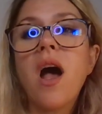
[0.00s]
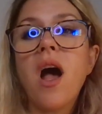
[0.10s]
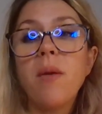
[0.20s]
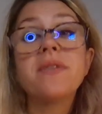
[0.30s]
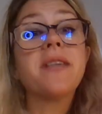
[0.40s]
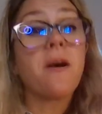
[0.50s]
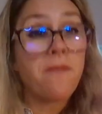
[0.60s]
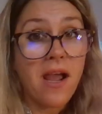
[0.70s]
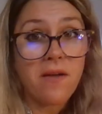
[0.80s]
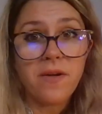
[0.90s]
And self
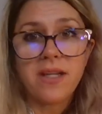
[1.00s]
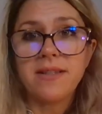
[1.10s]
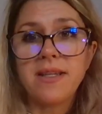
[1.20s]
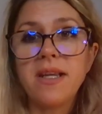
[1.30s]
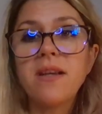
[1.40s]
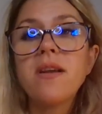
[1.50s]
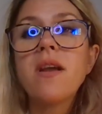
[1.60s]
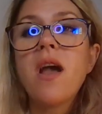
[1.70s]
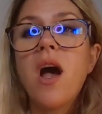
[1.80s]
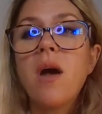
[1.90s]
advocacy,
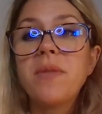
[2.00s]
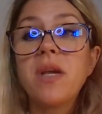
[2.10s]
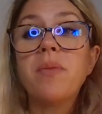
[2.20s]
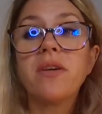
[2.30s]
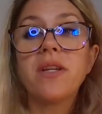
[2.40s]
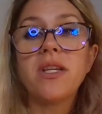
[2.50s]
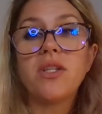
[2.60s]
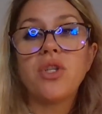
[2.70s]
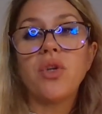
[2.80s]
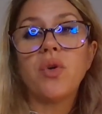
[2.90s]
the ability
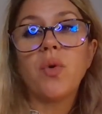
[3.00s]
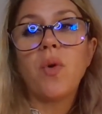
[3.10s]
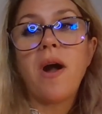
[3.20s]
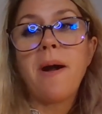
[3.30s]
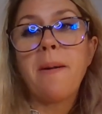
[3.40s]
to